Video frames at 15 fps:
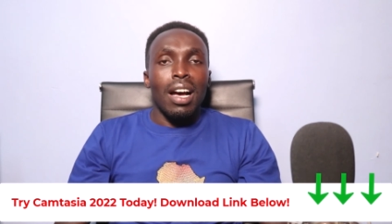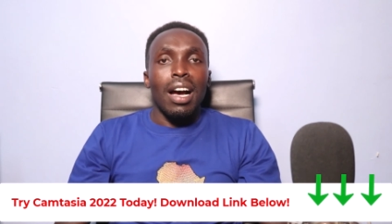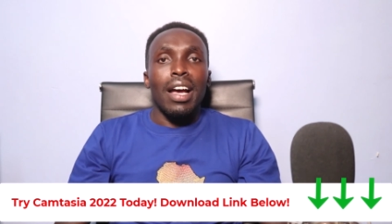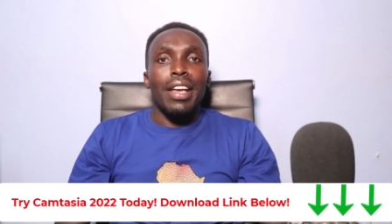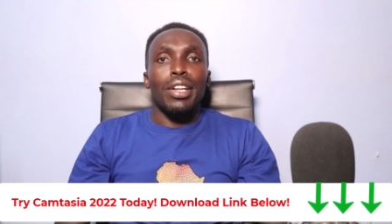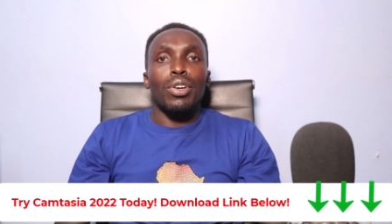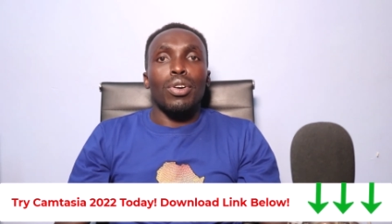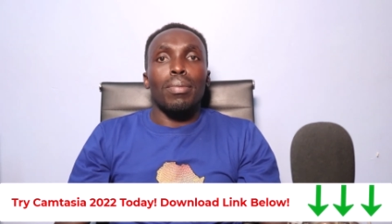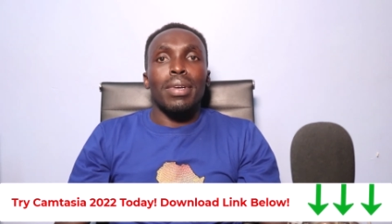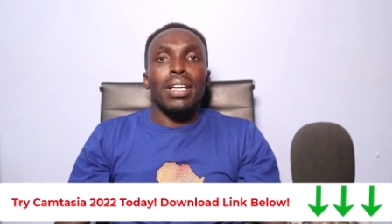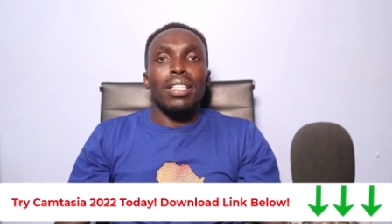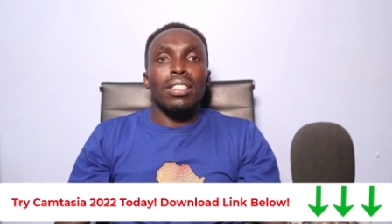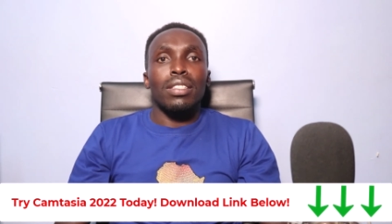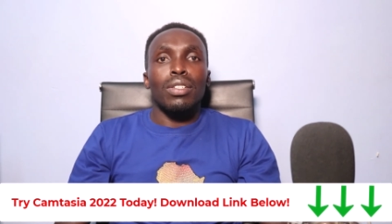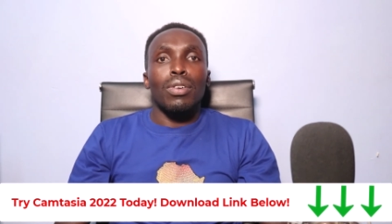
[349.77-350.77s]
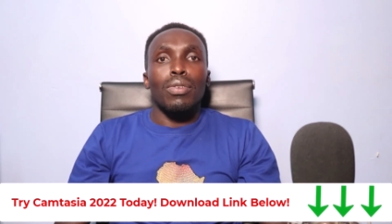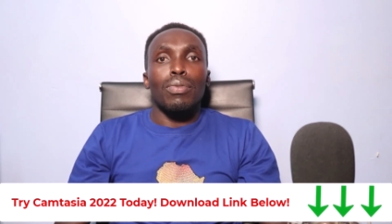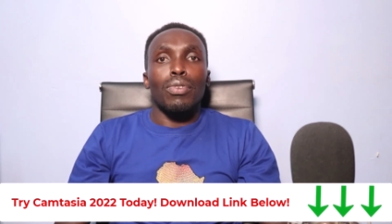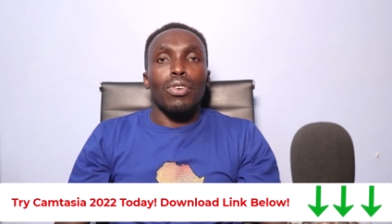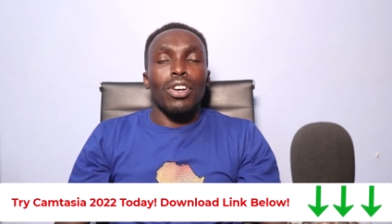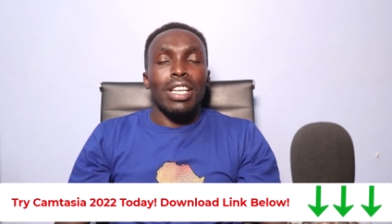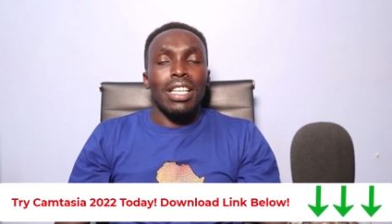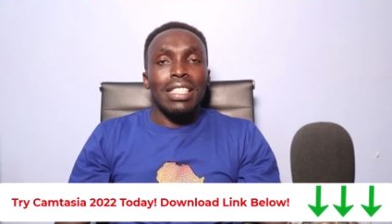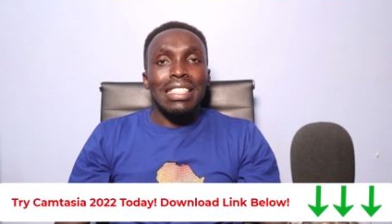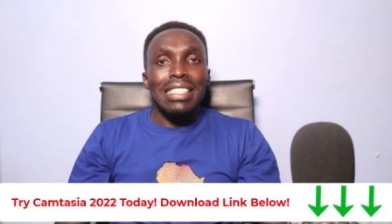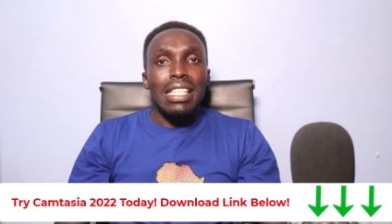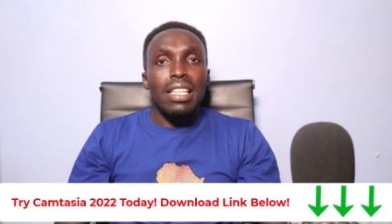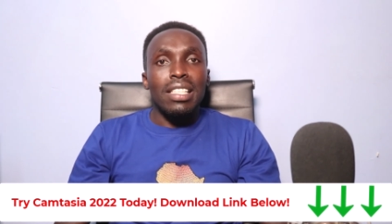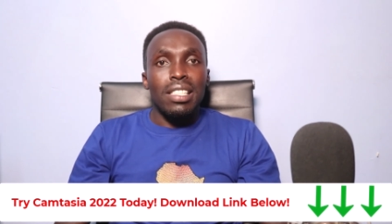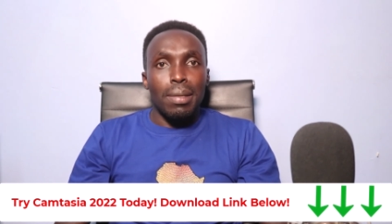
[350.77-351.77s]
I recommend it for its
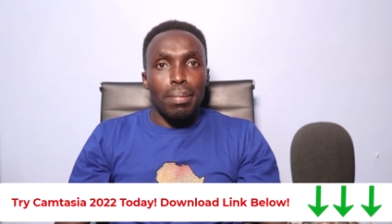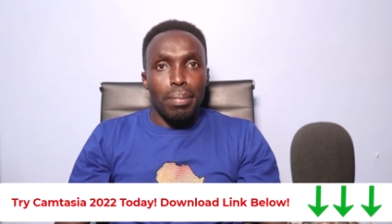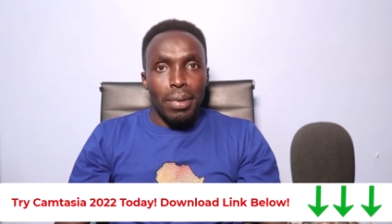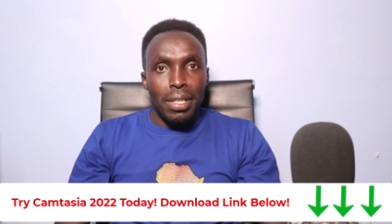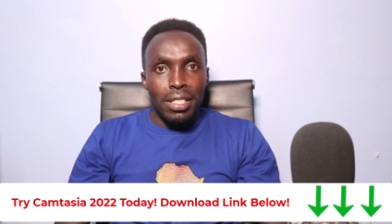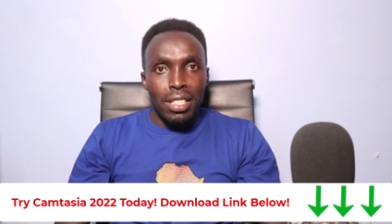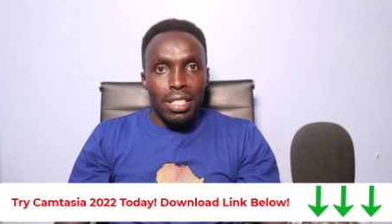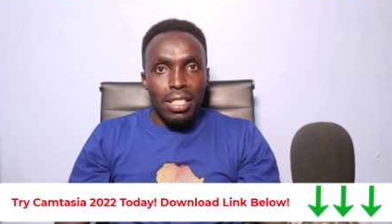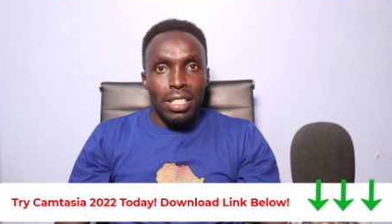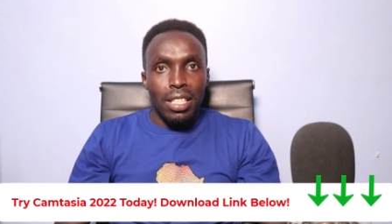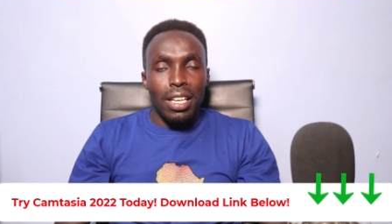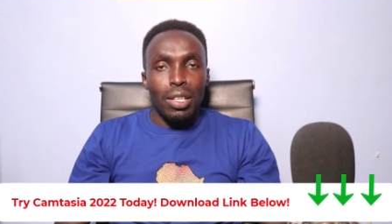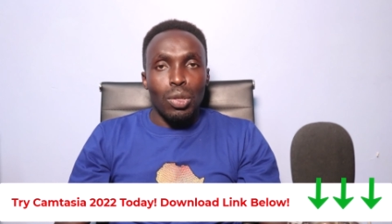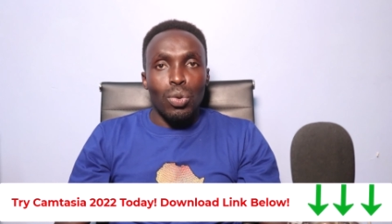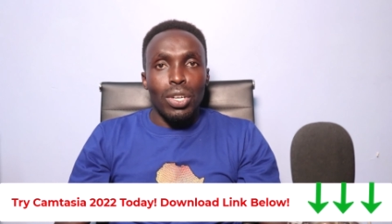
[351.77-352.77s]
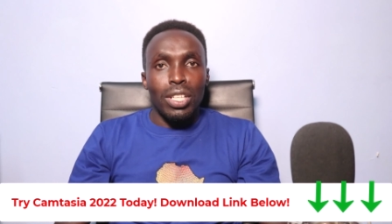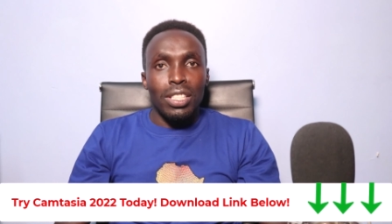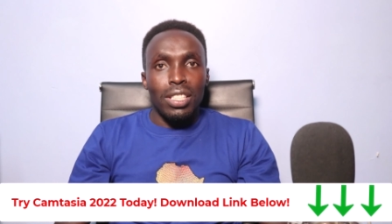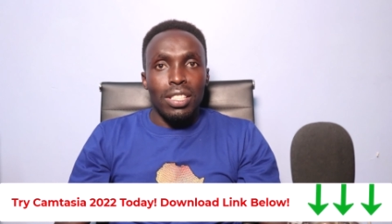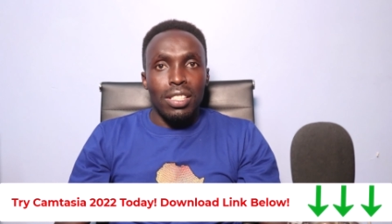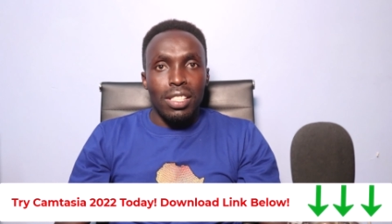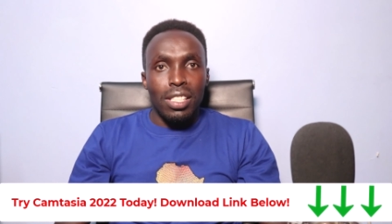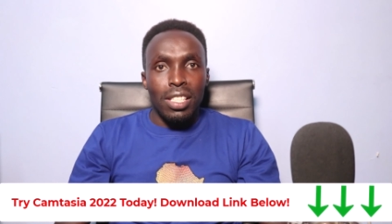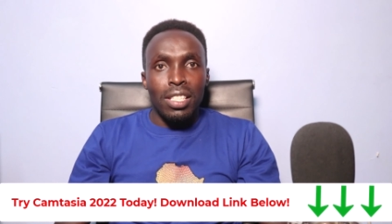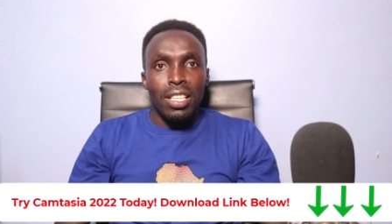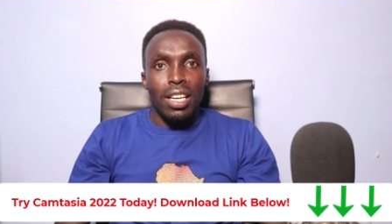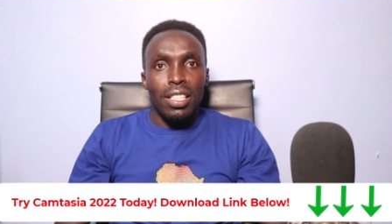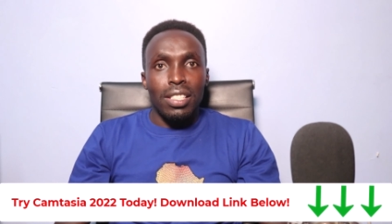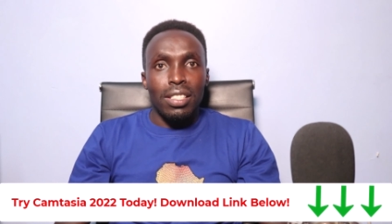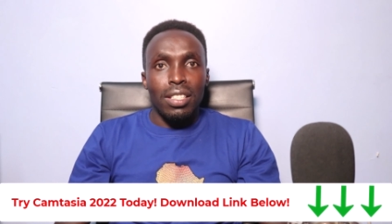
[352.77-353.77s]
simplicity and quality
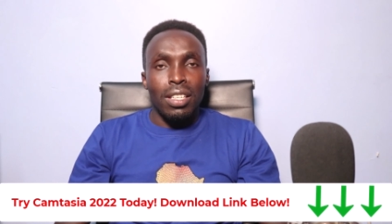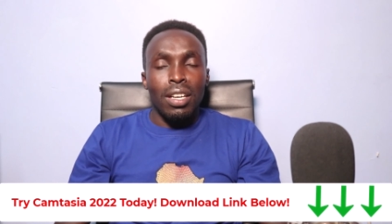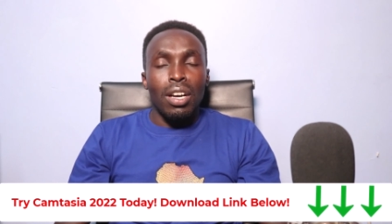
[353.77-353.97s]
screencast.